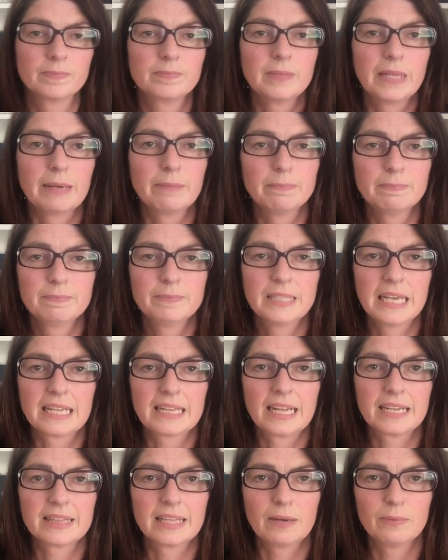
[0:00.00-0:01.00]
Yeah, Ted
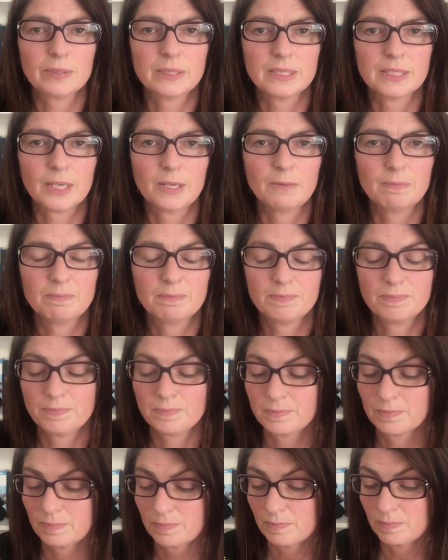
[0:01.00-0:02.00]
liked that one too.
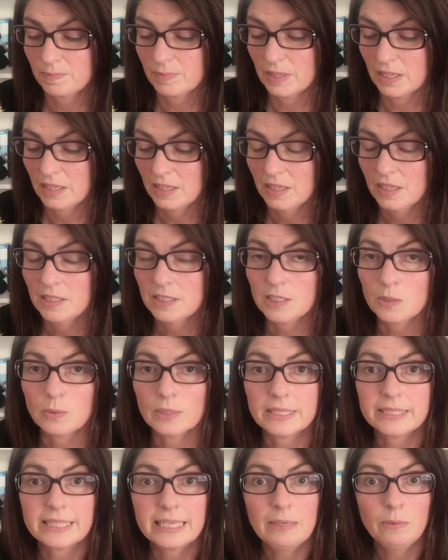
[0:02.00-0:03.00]
So we'll
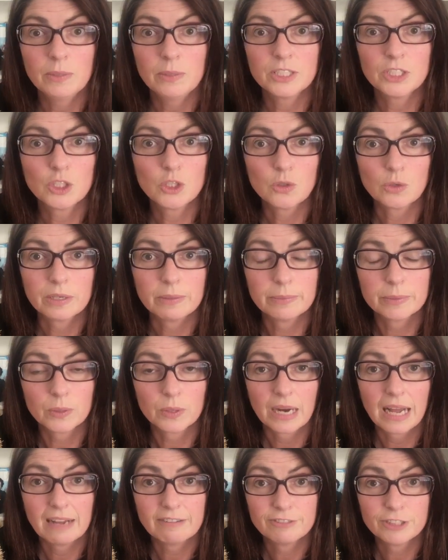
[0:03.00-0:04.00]
see which story we're going
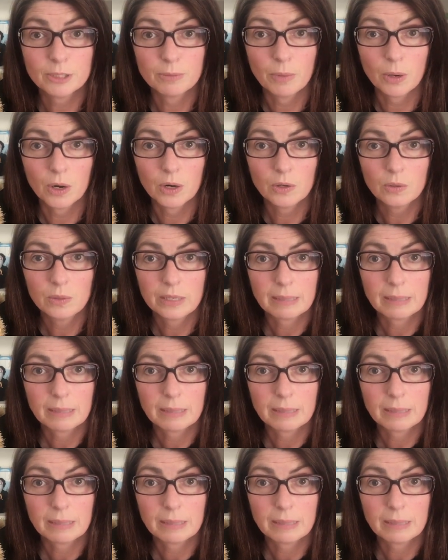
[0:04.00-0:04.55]
to have tomorrow.